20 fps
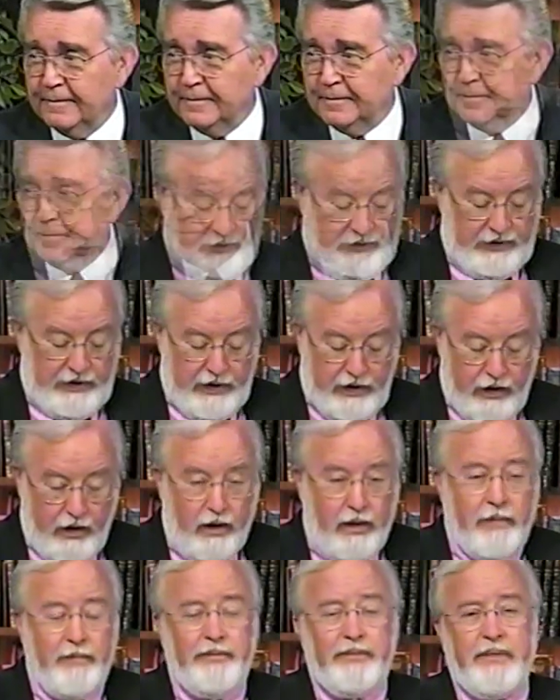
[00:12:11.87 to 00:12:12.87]
Well,
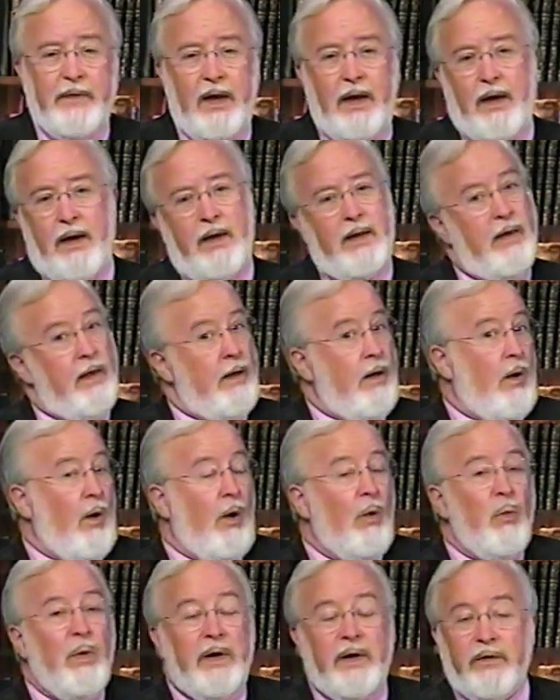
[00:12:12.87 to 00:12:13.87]
JR, uh,
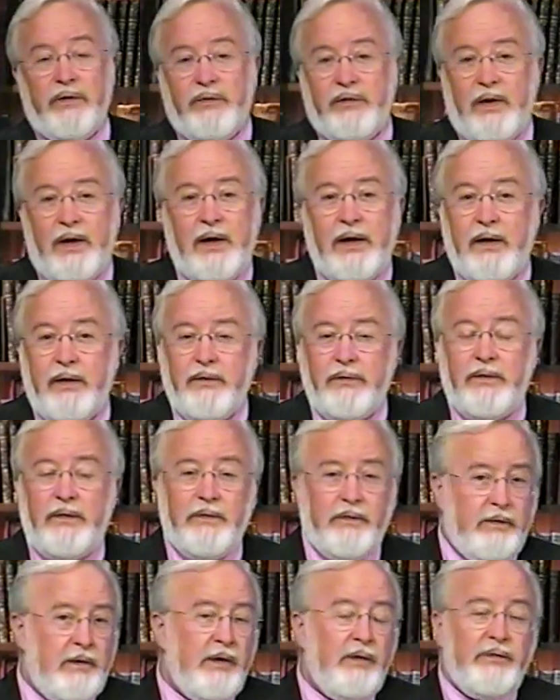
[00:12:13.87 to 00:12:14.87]
all we can say is
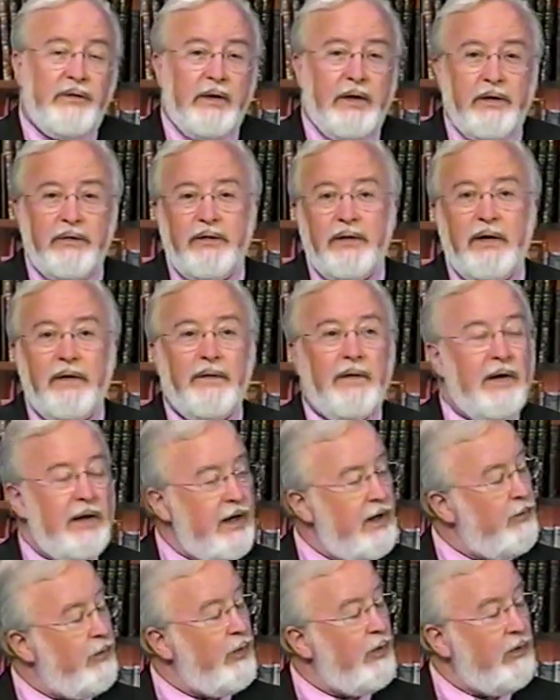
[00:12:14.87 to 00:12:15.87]
this is in the
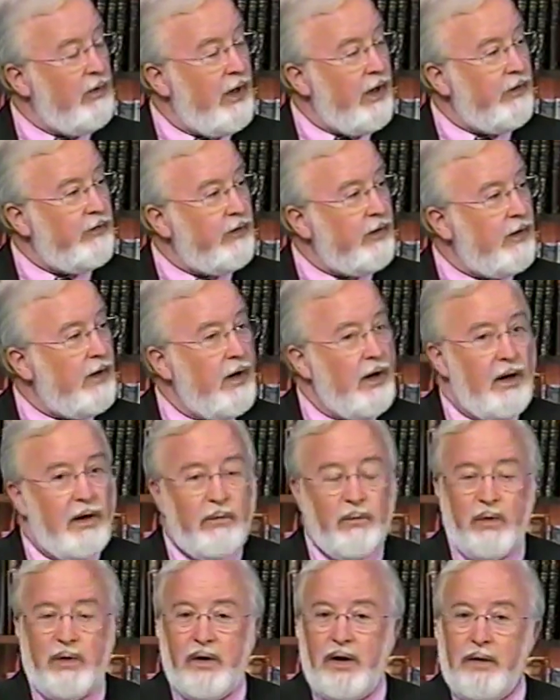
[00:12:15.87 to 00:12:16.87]
Hebrew lexicon.
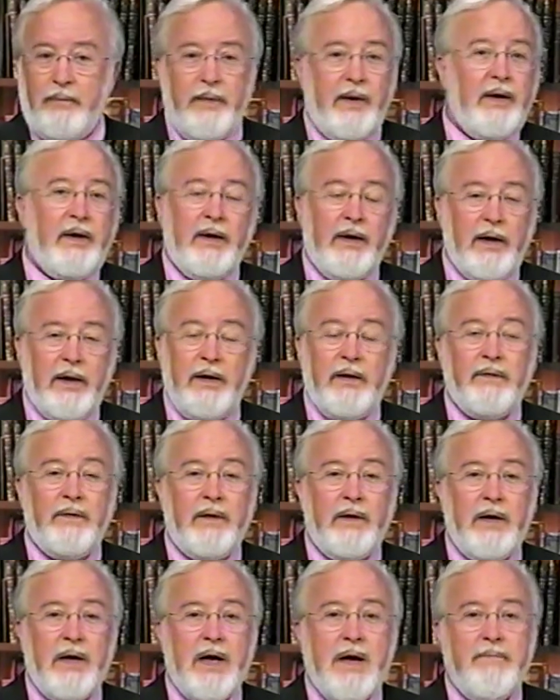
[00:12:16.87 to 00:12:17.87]
We're not making
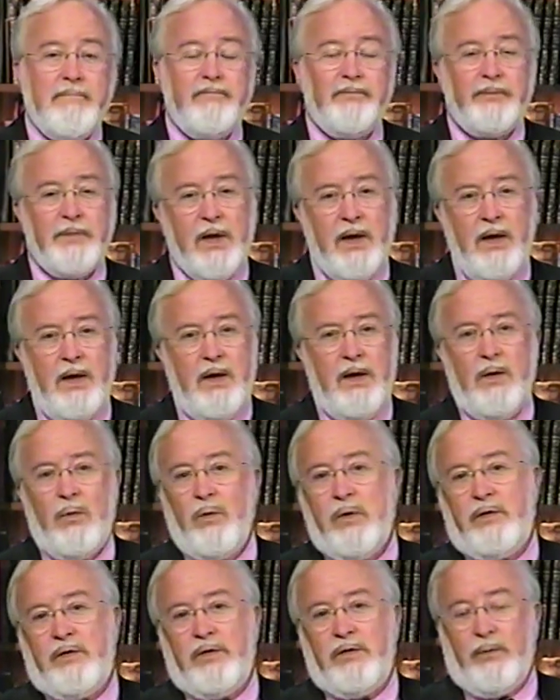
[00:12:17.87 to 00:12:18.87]
anything up.
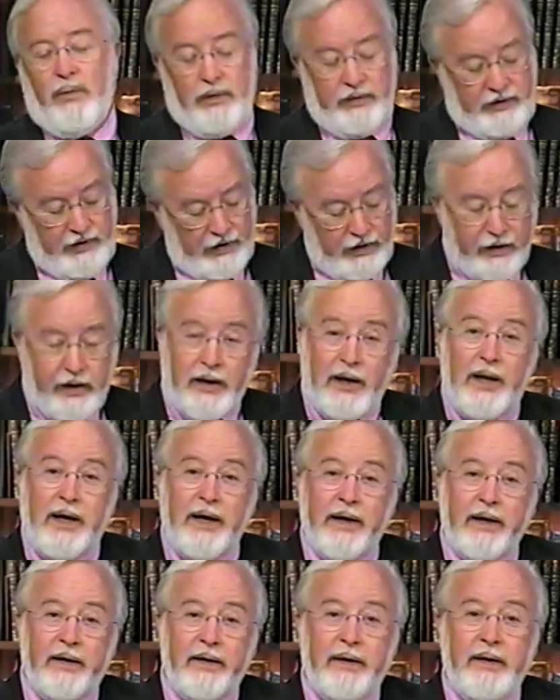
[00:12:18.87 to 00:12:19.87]
We just, we're telling it
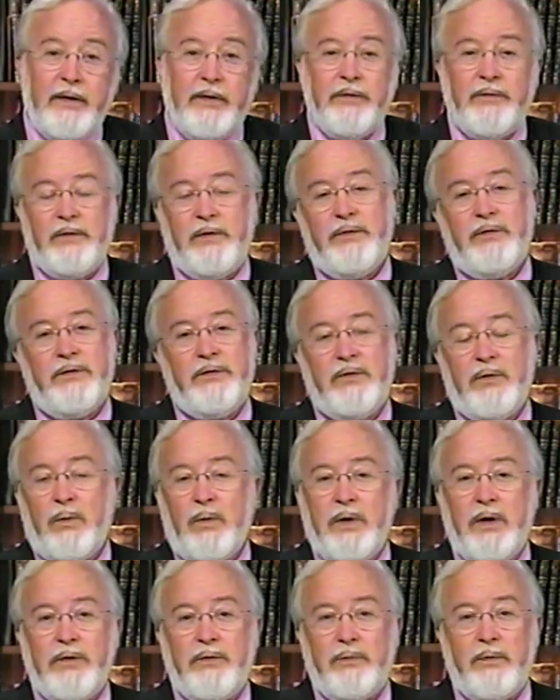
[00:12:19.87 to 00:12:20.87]
like it is. This is the
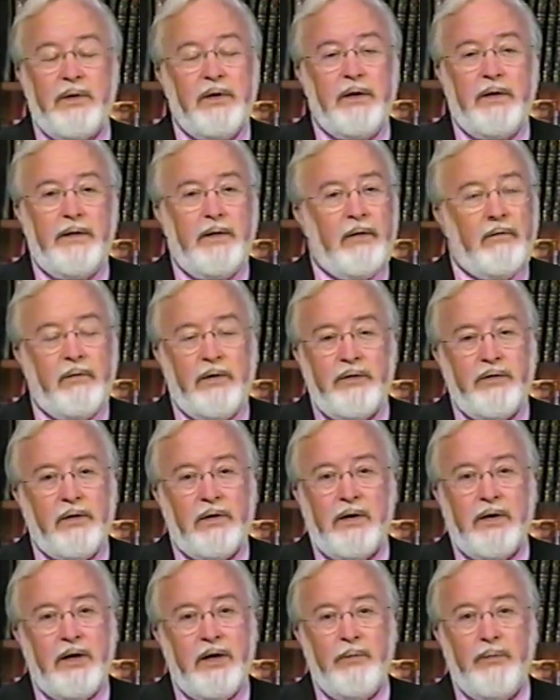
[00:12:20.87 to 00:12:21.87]
way it's written in the
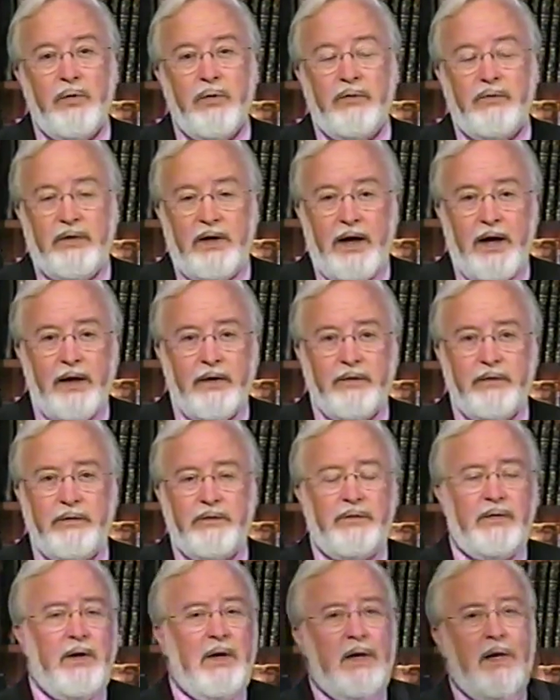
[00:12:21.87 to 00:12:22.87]
original Hebrew
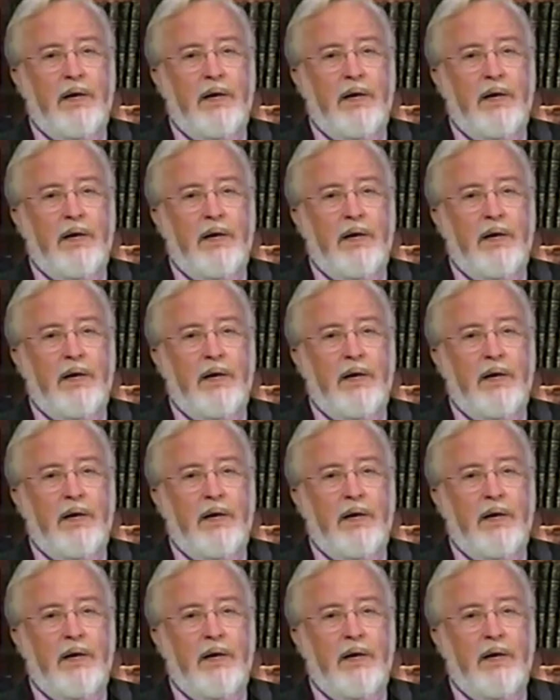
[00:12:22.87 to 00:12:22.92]
texts.